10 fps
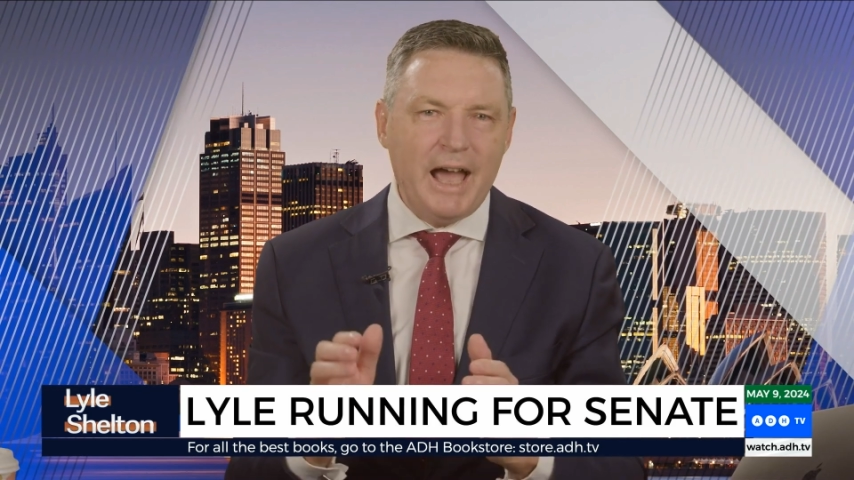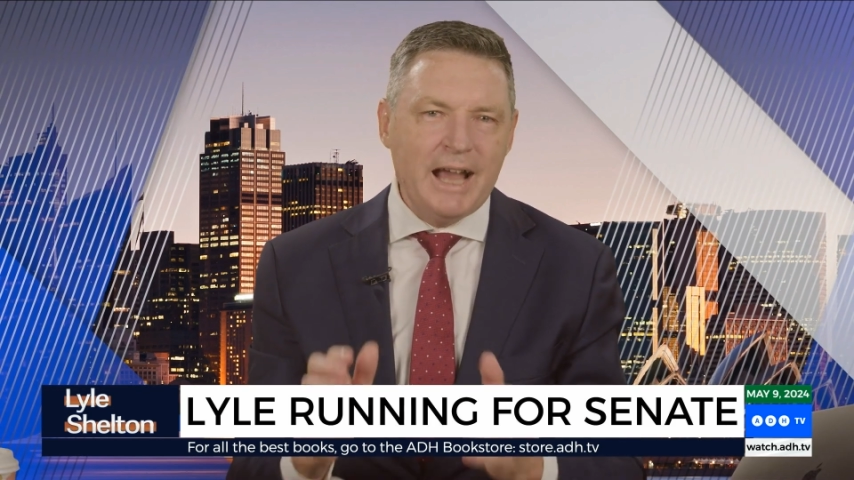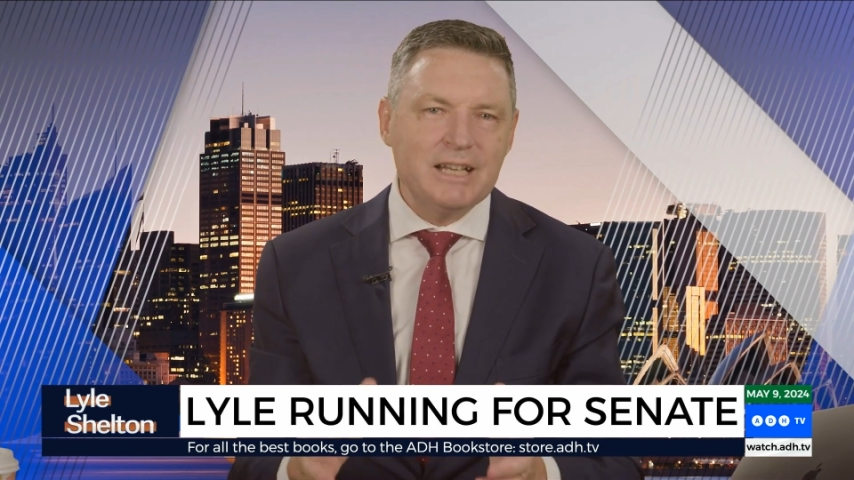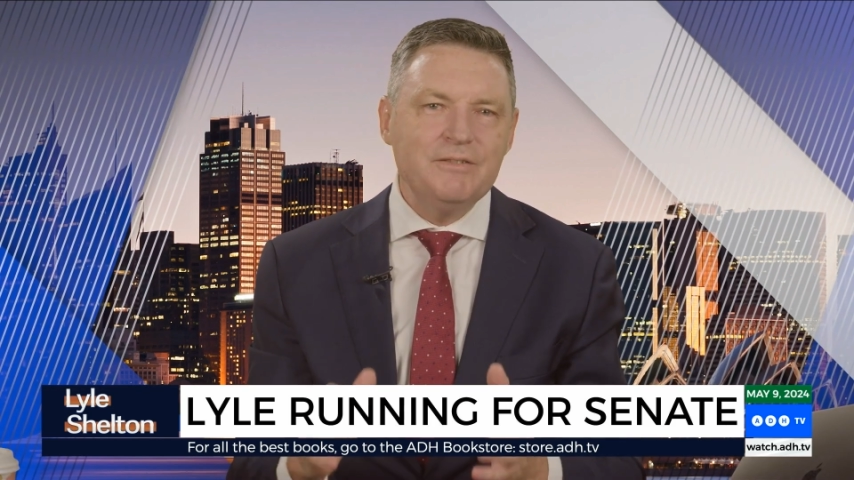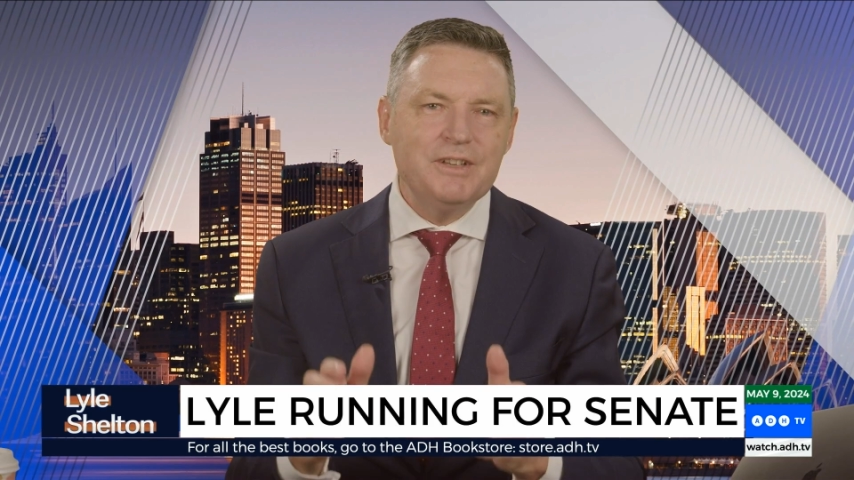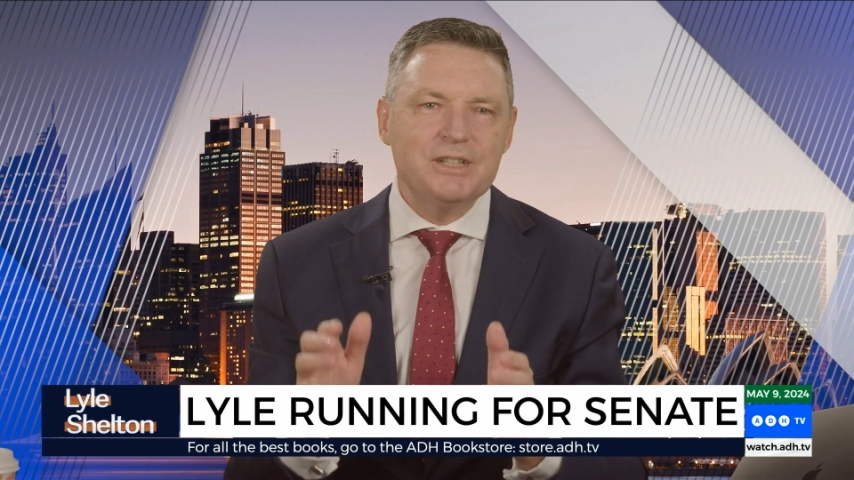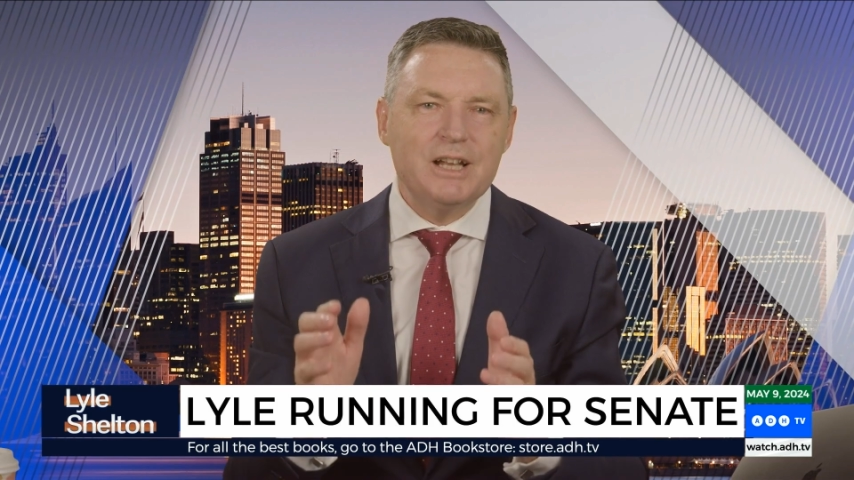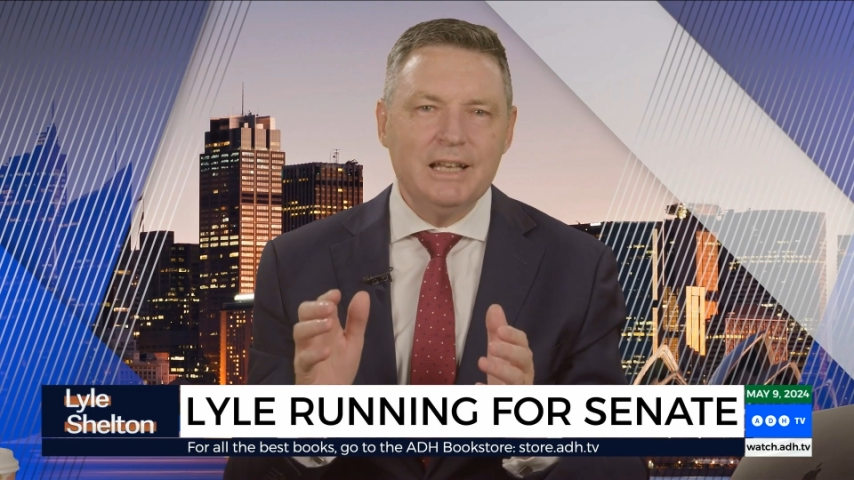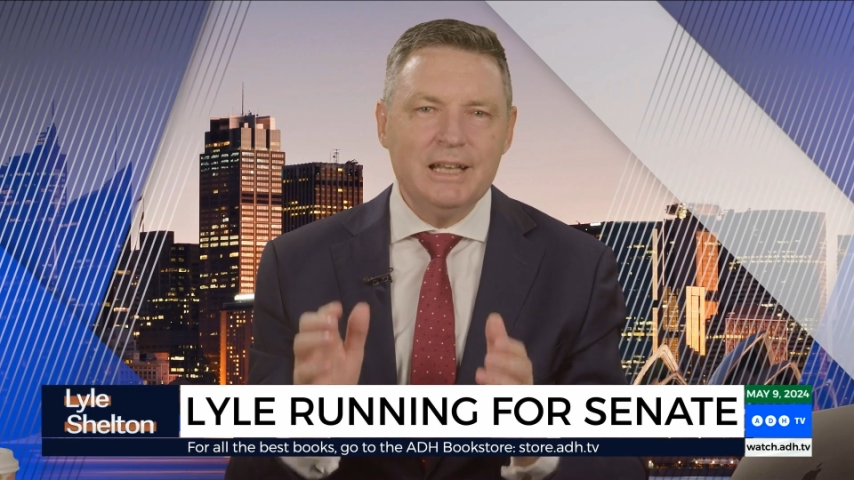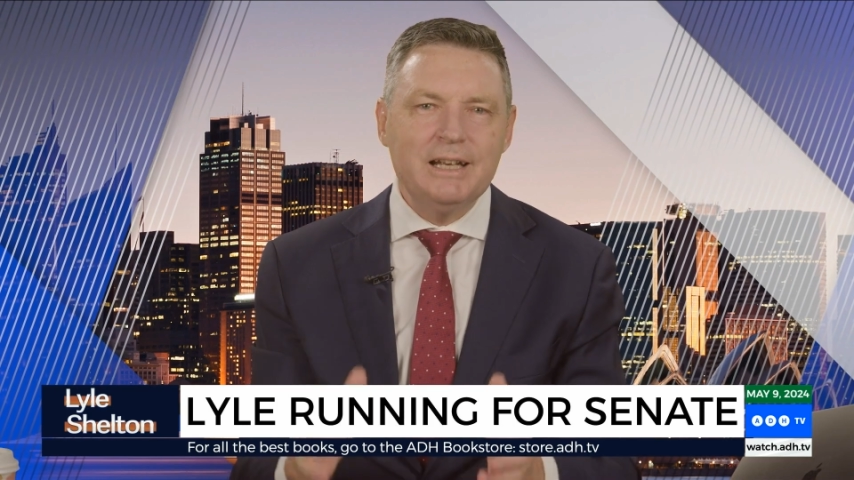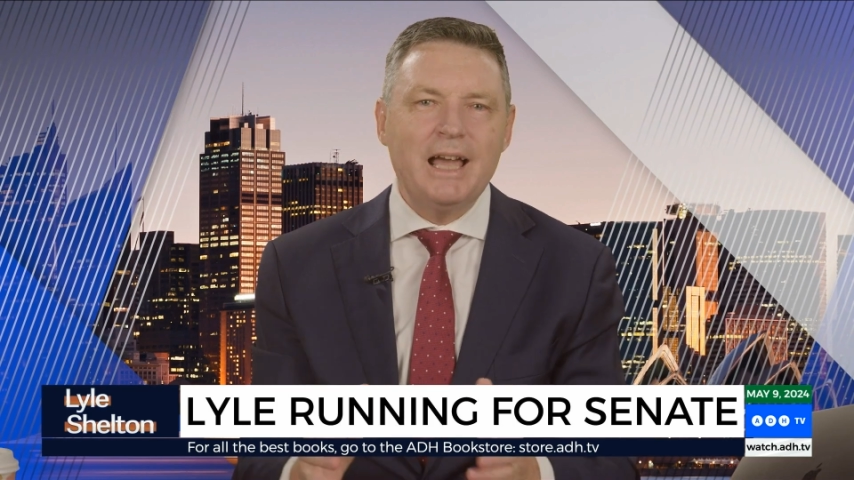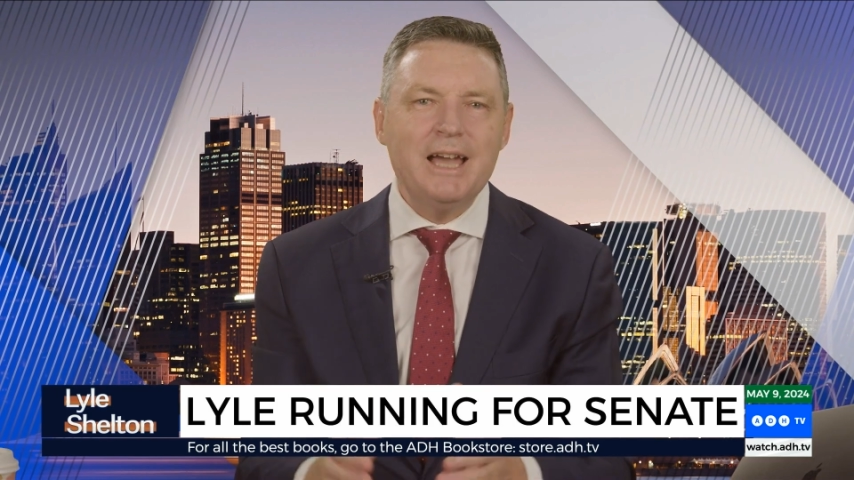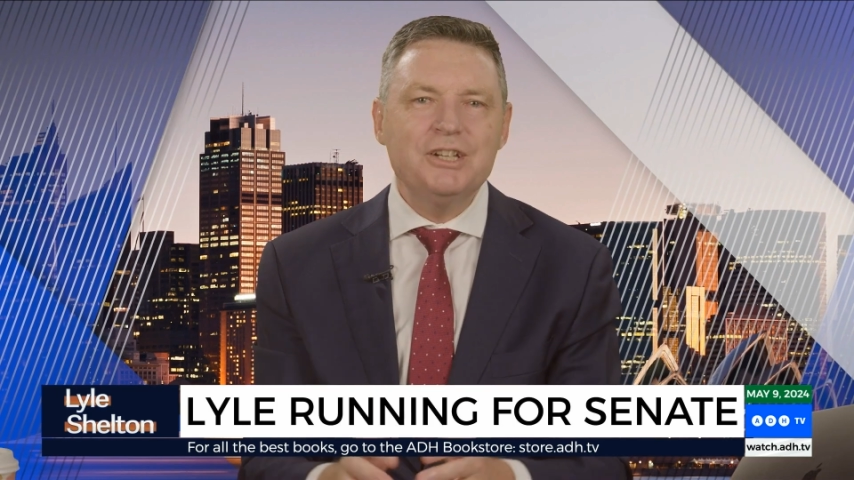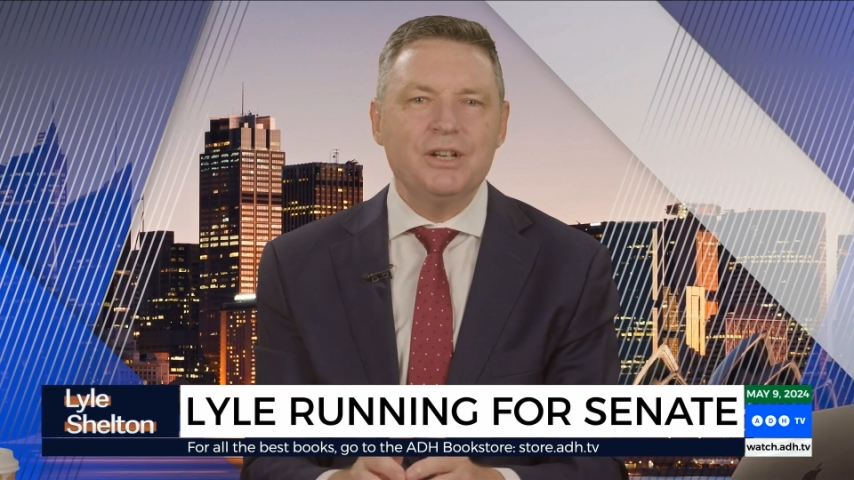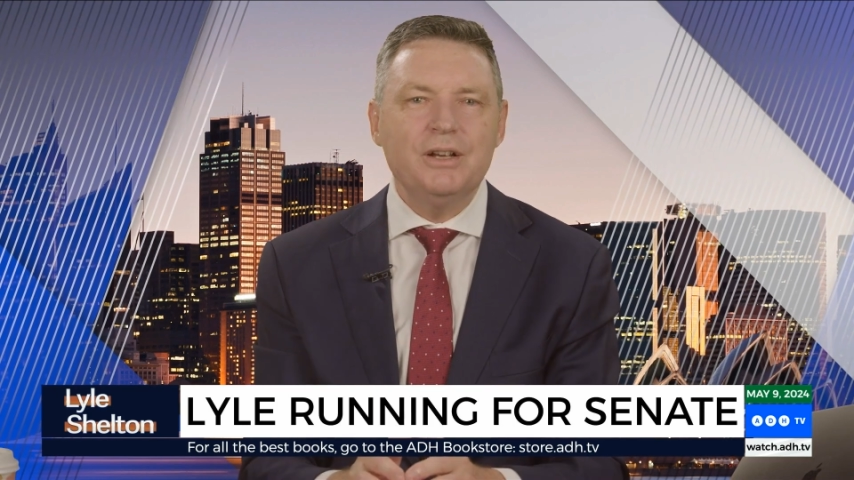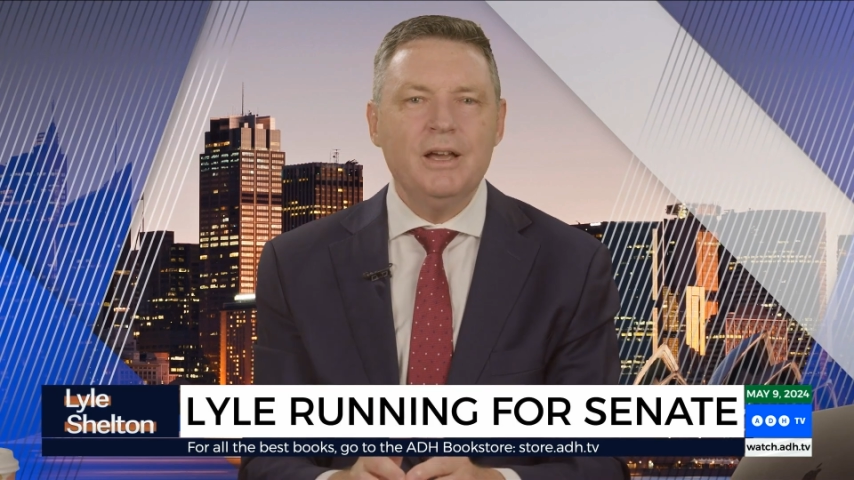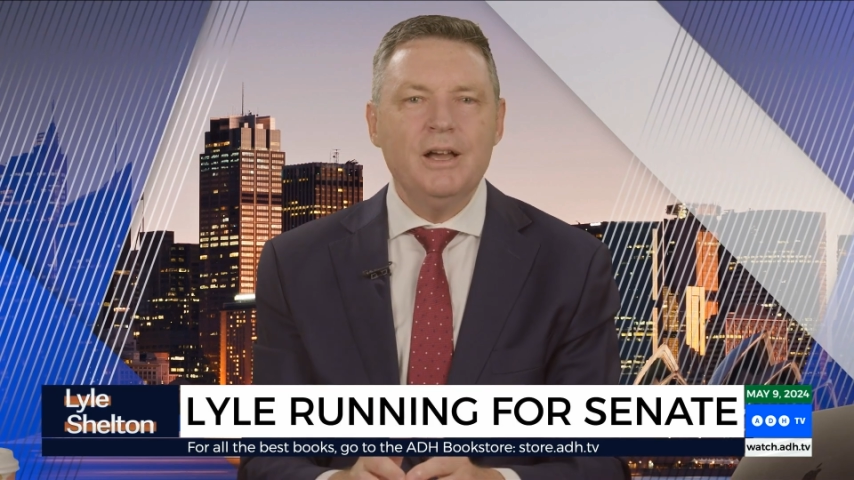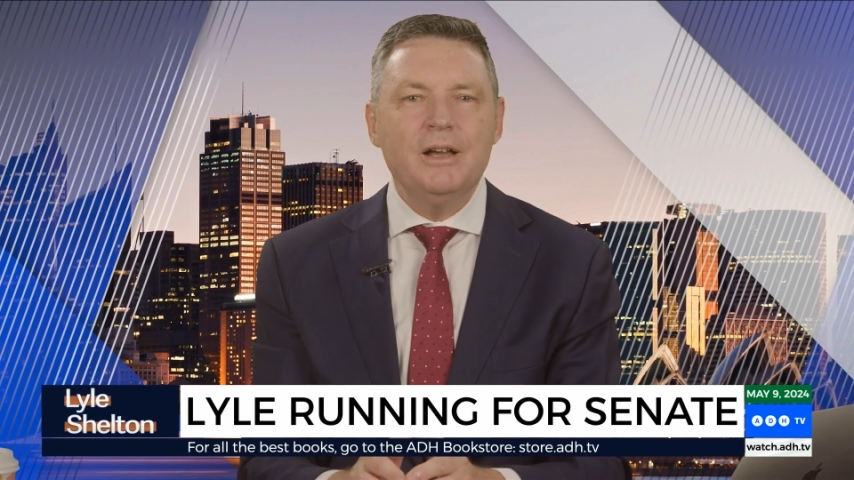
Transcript: activist litigation